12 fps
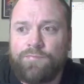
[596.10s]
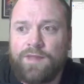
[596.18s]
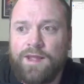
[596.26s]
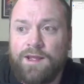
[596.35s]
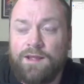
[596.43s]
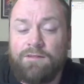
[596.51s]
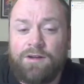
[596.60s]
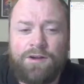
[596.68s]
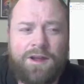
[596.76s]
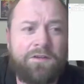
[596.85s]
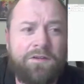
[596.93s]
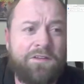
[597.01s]
I
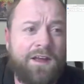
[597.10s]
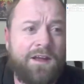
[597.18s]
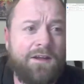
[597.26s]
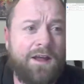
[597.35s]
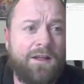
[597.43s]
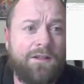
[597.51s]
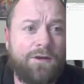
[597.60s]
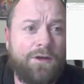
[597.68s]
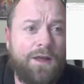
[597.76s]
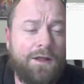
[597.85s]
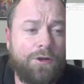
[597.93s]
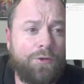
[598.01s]
don't know how to say it
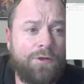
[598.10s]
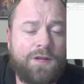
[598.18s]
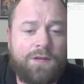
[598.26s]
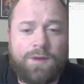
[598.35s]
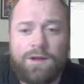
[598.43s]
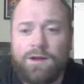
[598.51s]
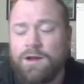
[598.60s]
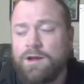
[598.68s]
eloquently, but